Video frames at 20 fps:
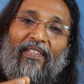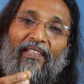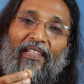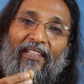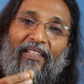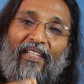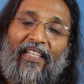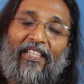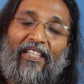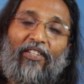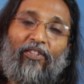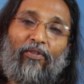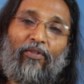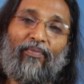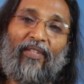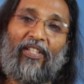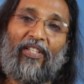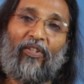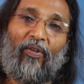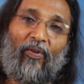with the thing
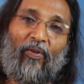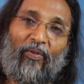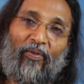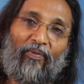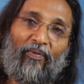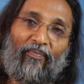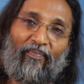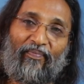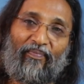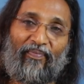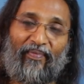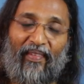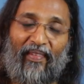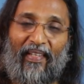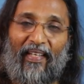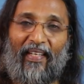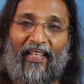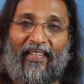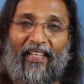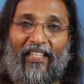to be known.
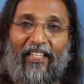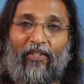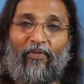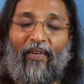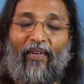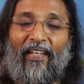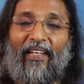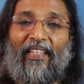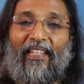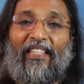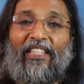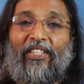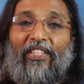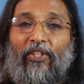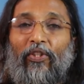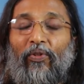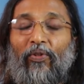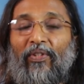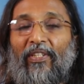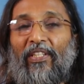And that's where an
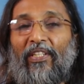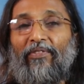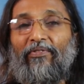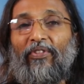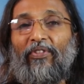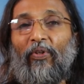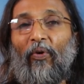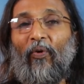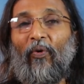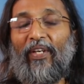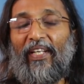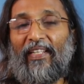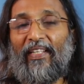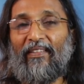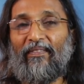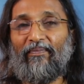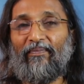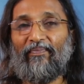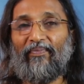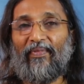intuitive
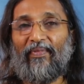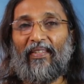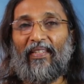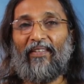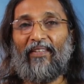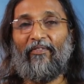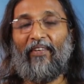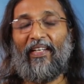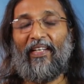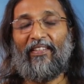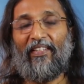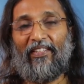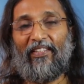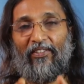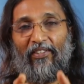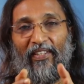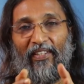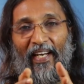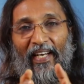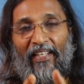knowing, where there
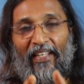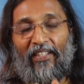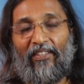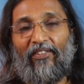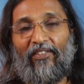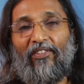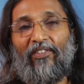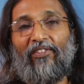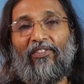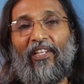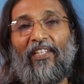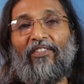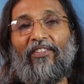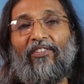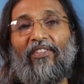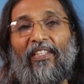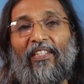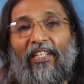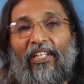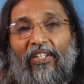is a direct
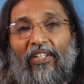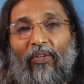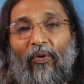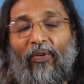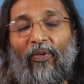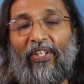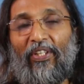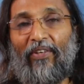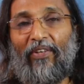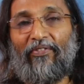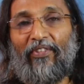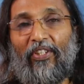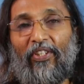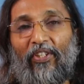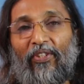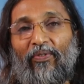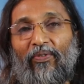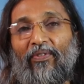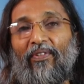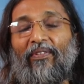sensing and knowing of the
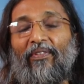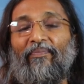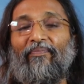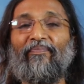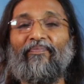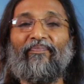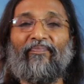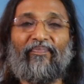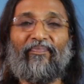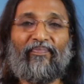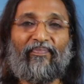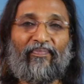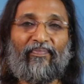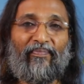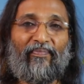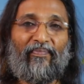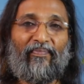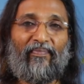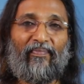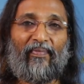truth.
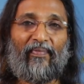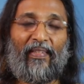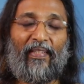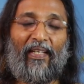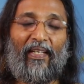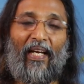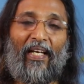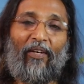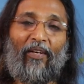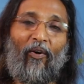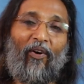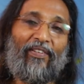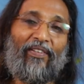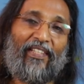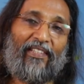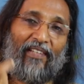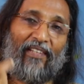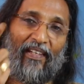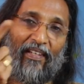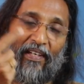And all
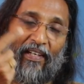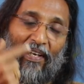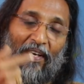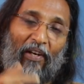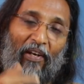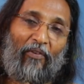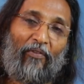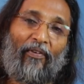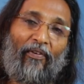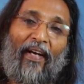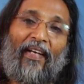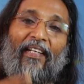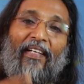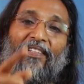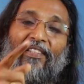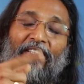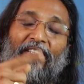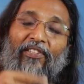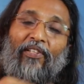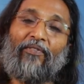these are
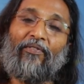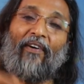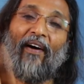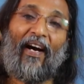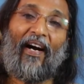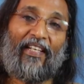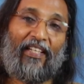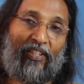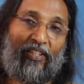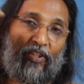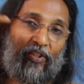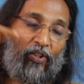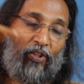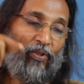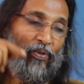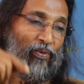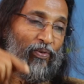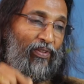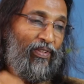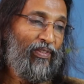faculties of higher
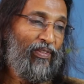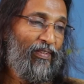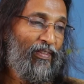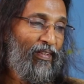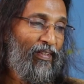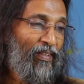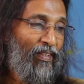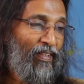truth.